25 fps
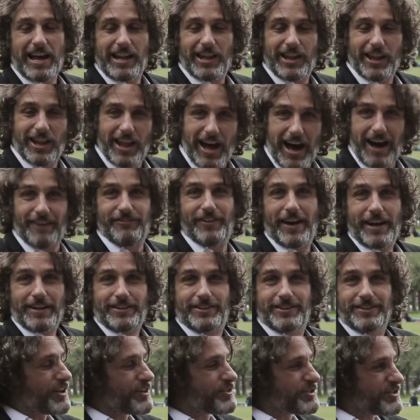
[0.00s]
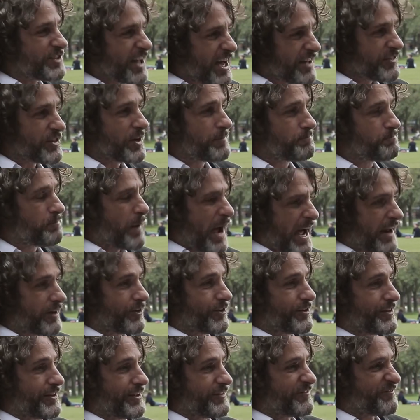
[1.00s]
I love it. There's nothing
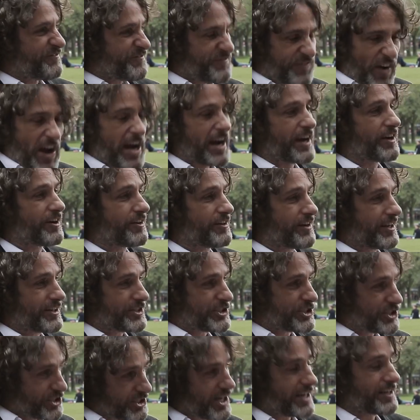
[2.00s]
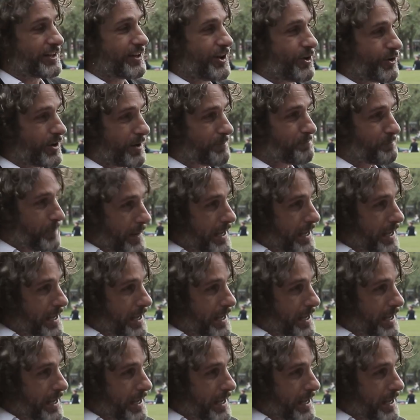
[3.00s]
better than firing a shitload of